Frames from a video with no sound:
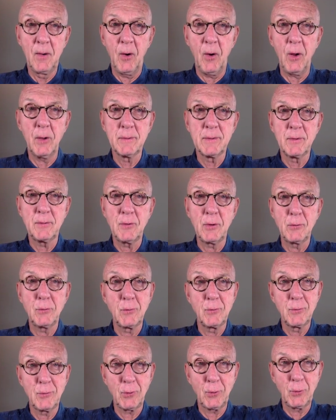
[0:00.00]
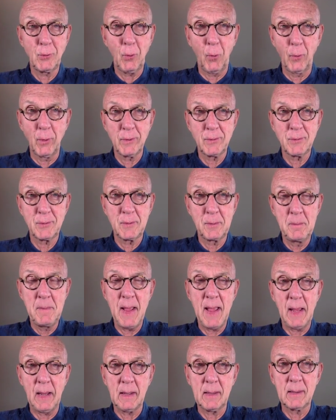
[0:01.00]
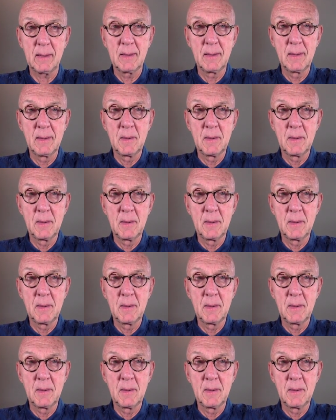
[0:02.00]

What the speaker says: all decisions are yours to make,